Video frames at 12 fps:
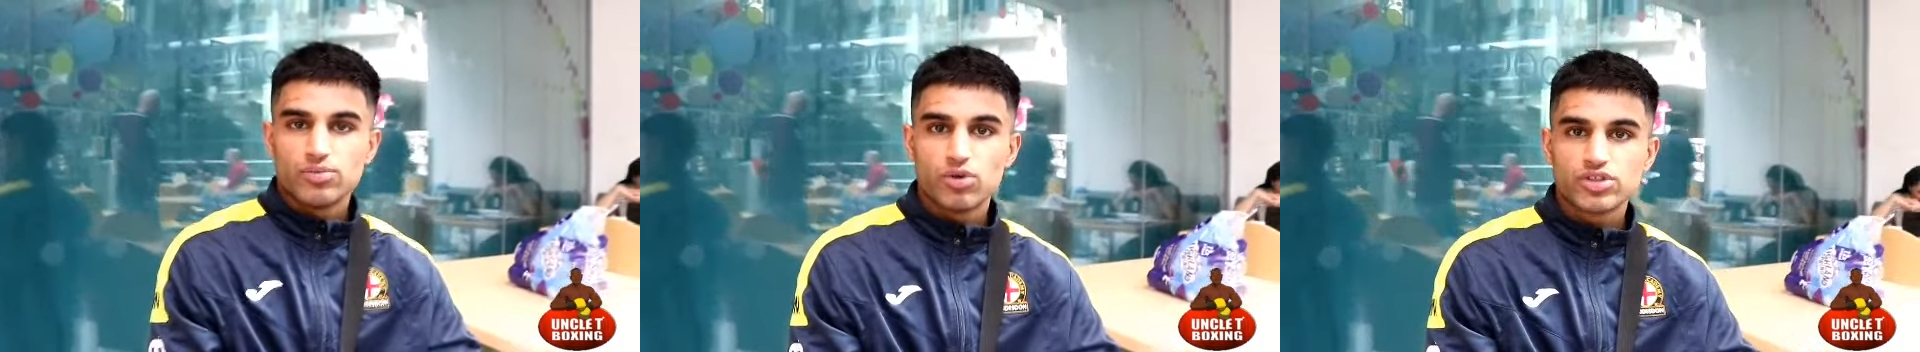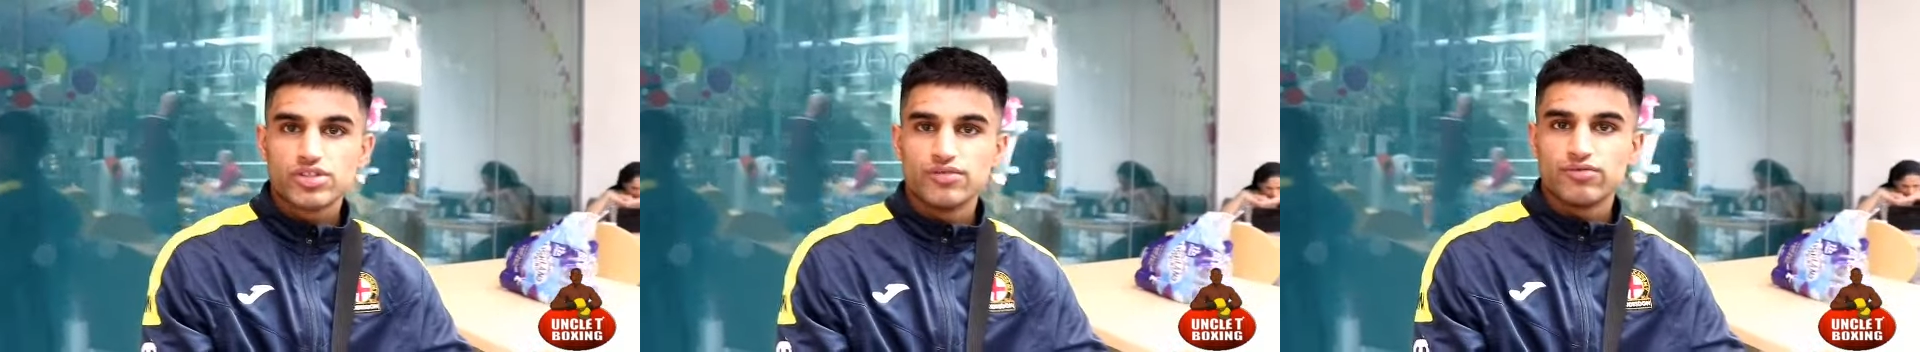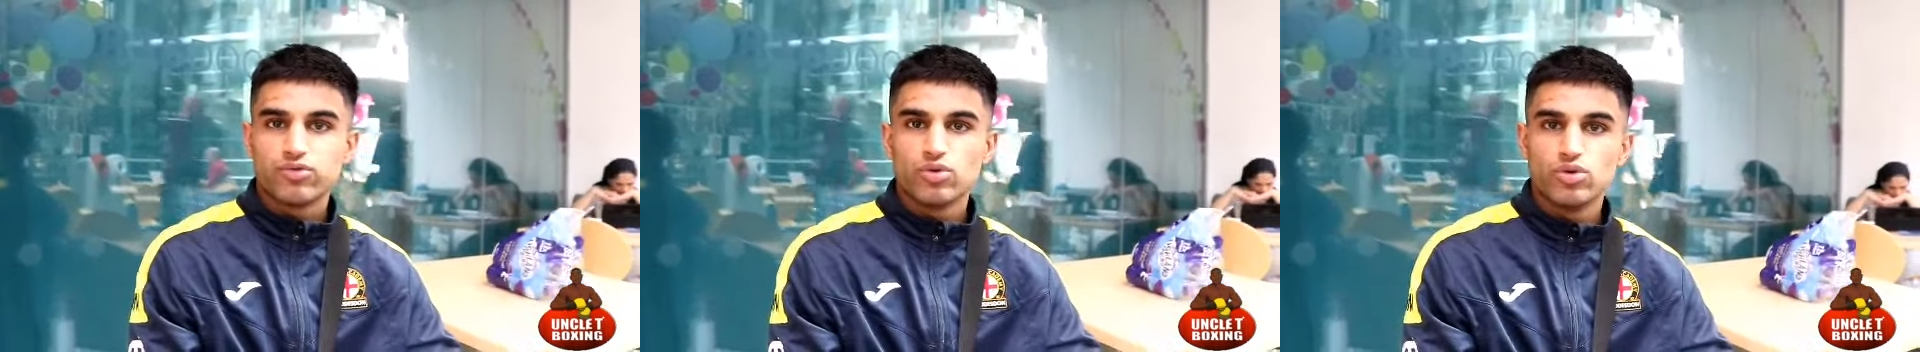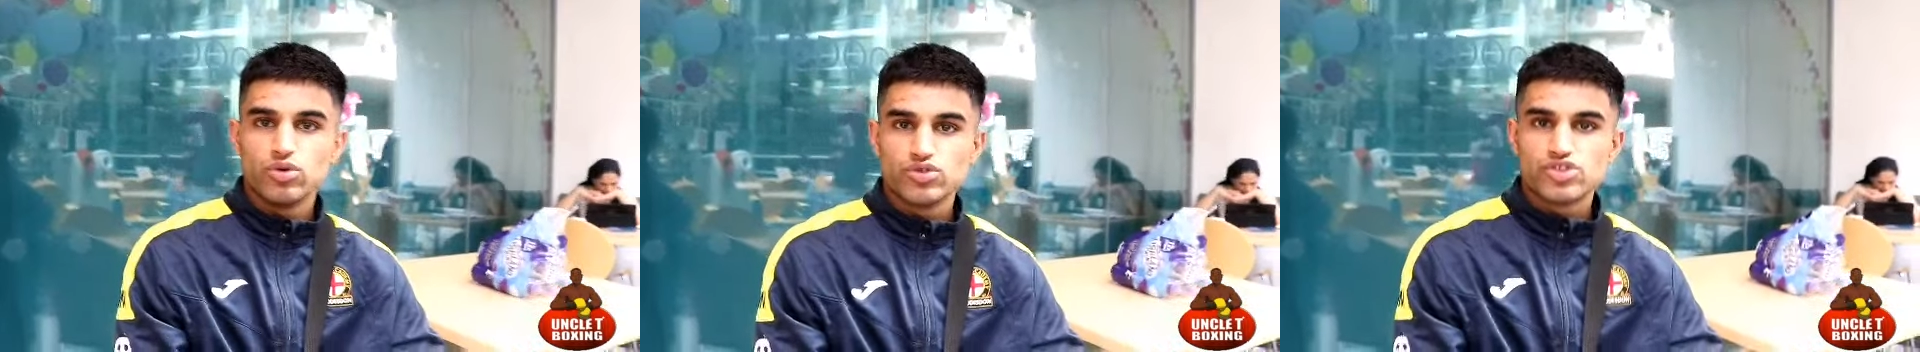boxing
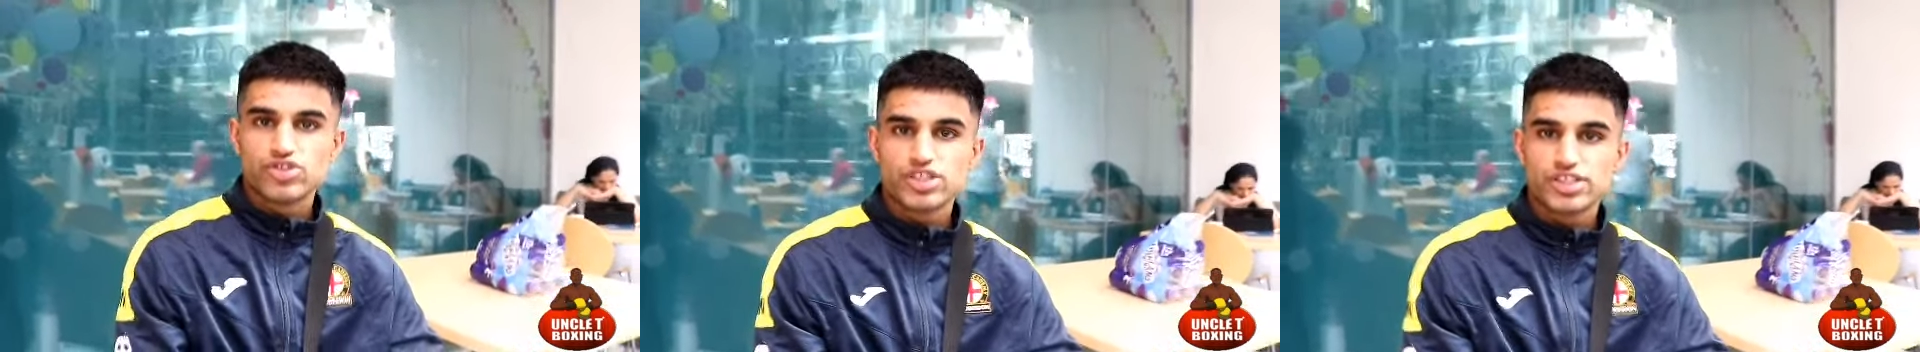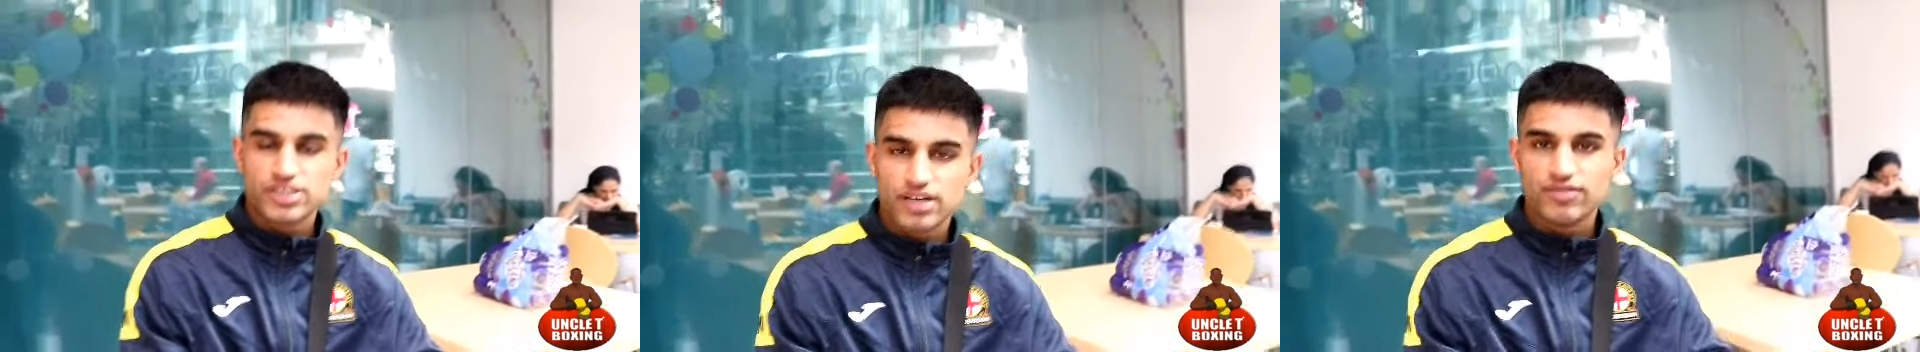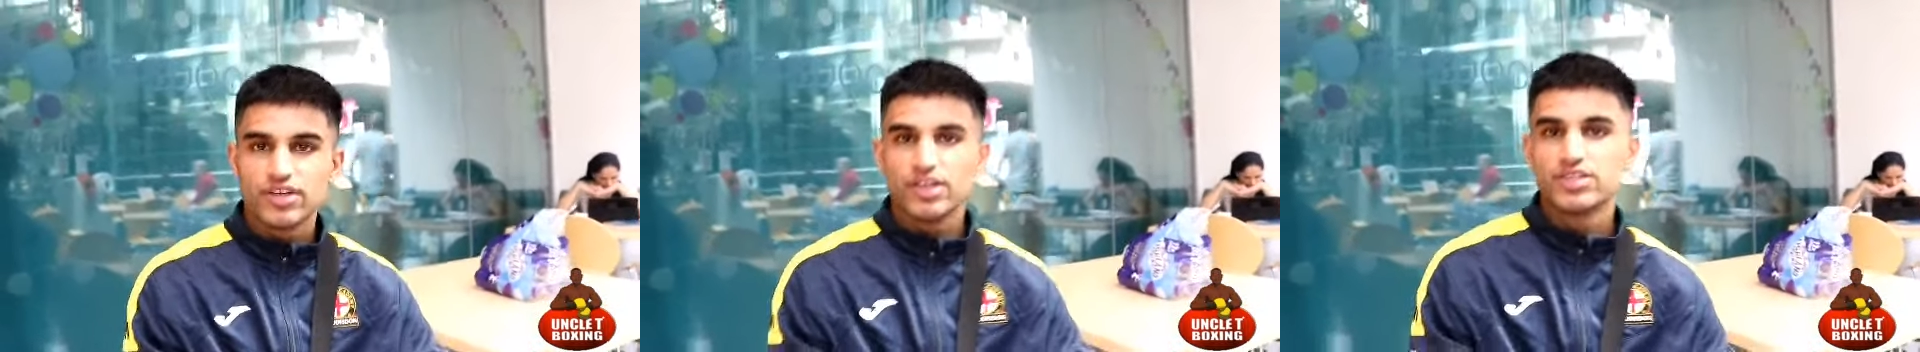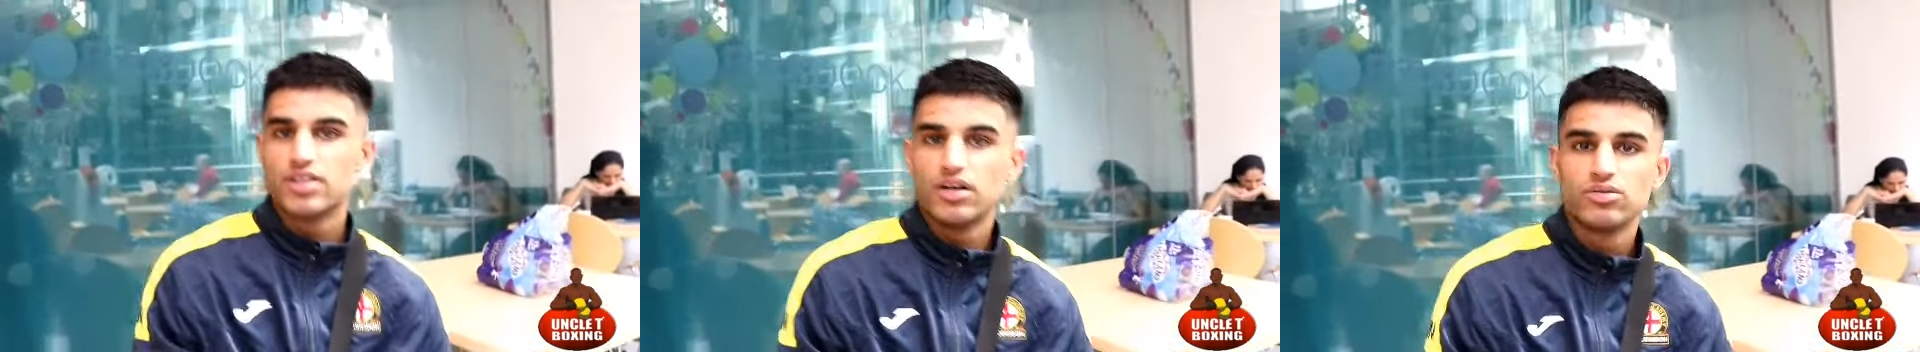for six, seven
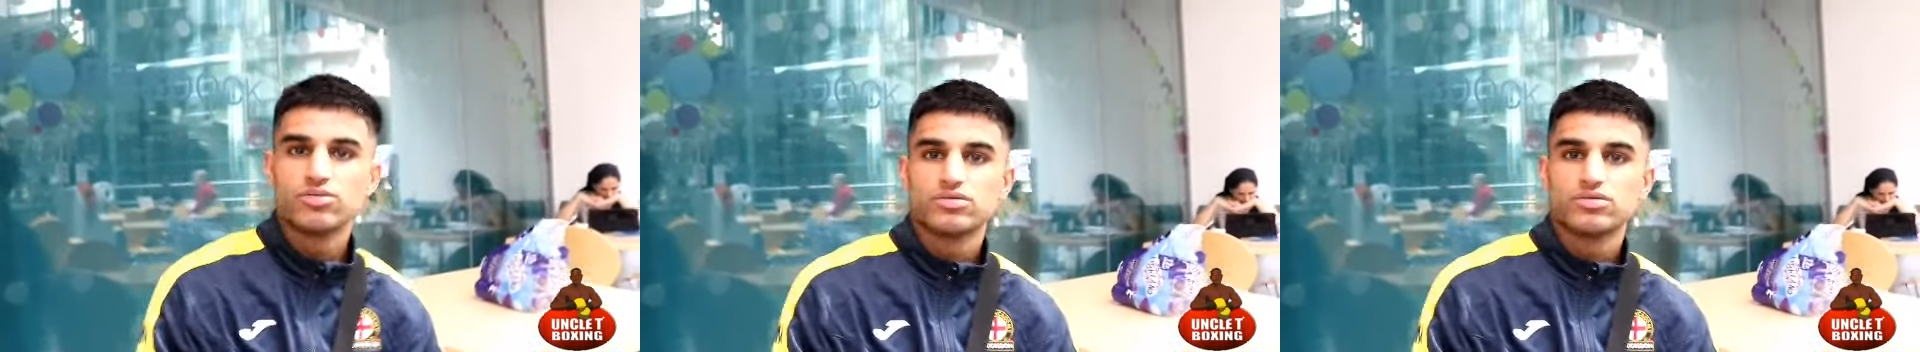years now.